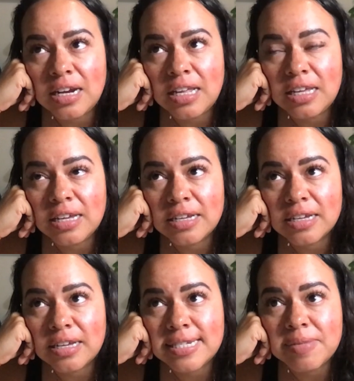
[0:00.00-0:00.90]
I think
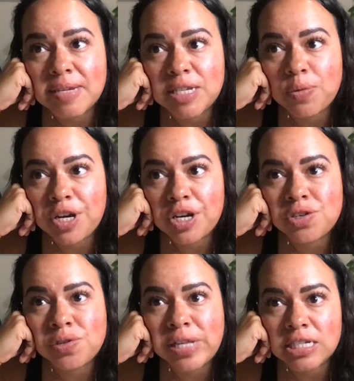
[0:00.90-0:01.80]
sometimes like when you're gonna
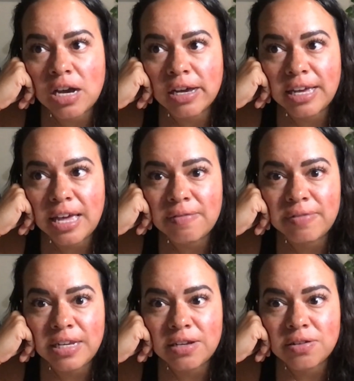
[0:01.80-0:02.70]
do like talking head
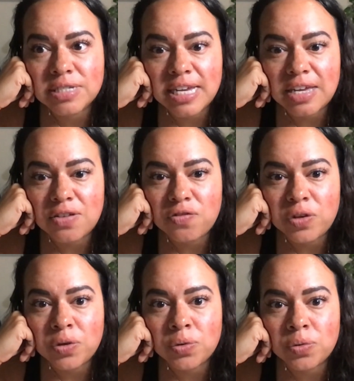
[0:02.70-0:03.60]
videos, like if
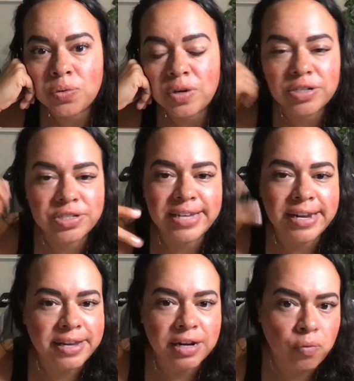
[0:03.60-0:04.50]
you are just kind
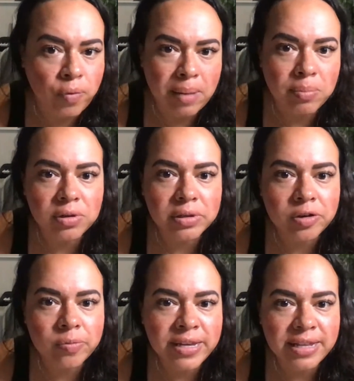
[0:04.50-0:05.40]
of gonna ramble a
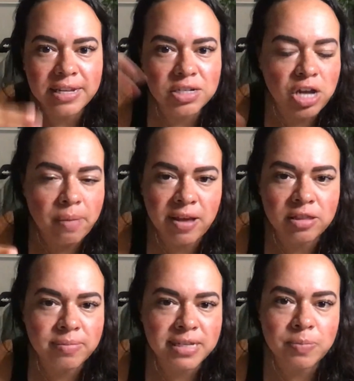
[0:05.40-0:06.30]
little bit and then chop out
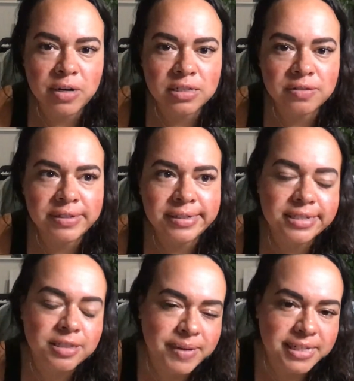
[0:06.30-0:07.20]
the best parts of it,
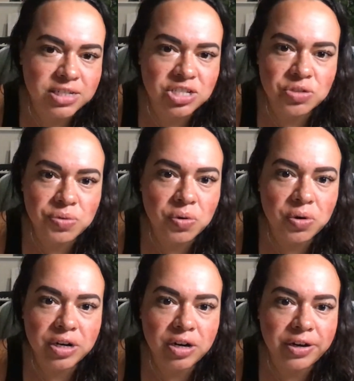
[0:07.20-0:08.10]
it's best to just
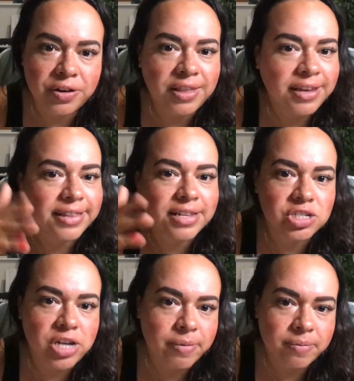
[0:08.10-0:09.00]
record it on your thing and then
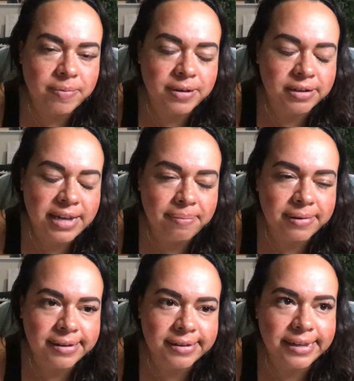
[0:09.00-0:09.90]
chop it up on
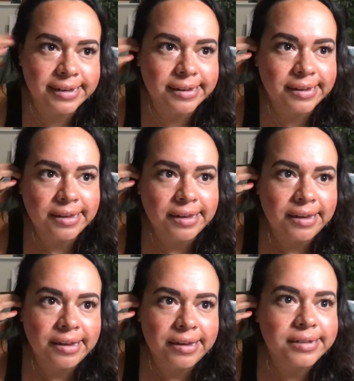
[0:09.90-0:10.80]
CapCut. Like
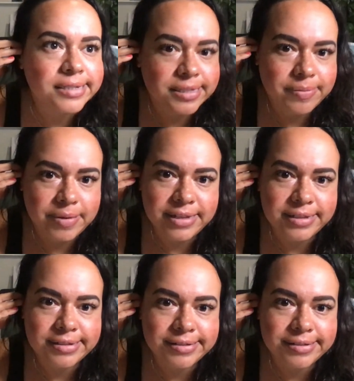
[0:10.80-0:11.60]
it just depends.